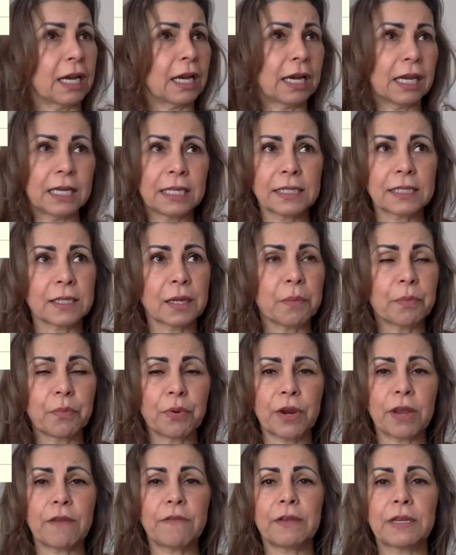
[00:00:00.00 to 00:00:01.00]
in some
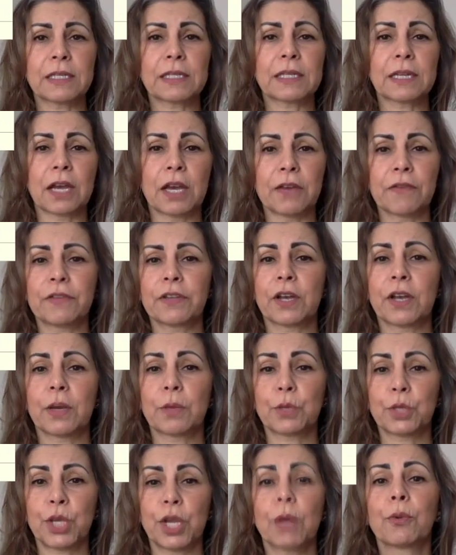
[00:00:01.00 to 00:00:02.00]
previous lifetime
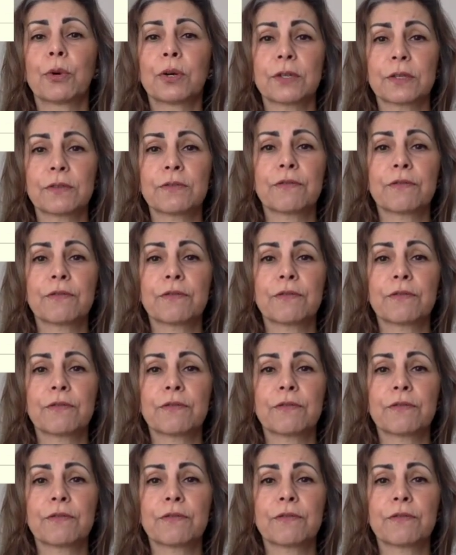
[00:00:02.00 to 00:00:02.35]
she was